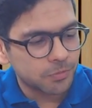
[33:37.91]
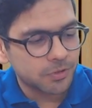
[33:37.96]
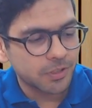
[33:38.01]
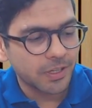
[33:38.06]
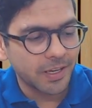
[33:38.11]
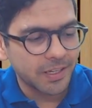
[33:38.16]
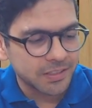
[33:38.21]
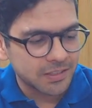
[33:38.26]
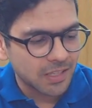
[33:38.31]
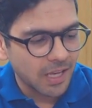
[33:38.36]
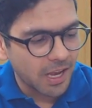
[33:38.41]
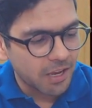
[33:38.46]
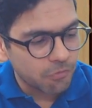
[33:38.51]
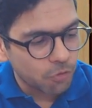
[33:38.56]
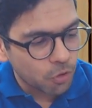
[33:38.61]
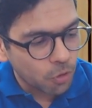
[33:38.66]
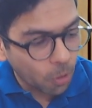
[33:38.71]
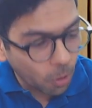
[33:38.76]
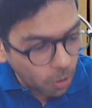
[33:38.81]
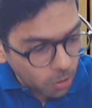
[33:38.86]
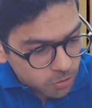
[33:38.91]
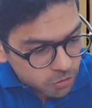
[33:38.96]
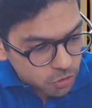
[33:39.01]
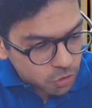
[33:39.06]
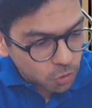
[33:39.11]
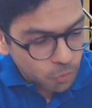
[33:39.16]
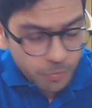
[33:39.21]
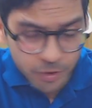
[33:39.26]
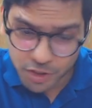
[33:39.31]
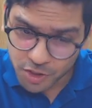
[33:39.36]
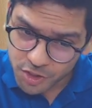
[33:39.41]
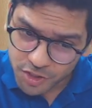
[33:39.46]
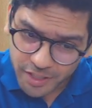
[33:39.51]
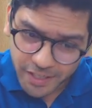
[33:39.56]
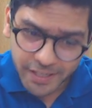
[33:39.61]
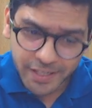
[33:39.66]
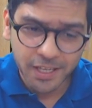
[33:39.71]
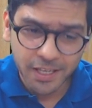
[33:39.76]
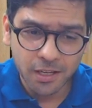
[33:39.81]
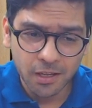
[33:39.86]
guys, I would also be
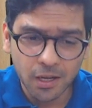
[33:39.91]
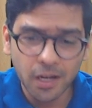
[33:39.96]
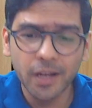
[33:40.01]
sharing